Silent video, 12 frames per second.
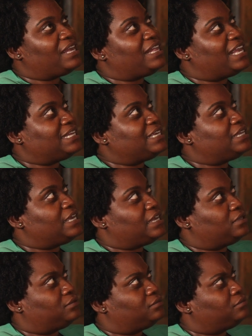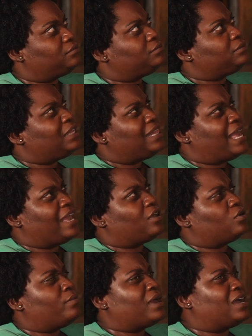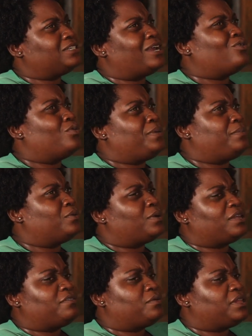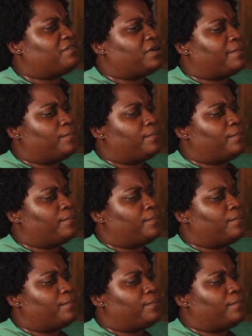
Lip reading: indebted in like, oh my gosh, I owe people whatever.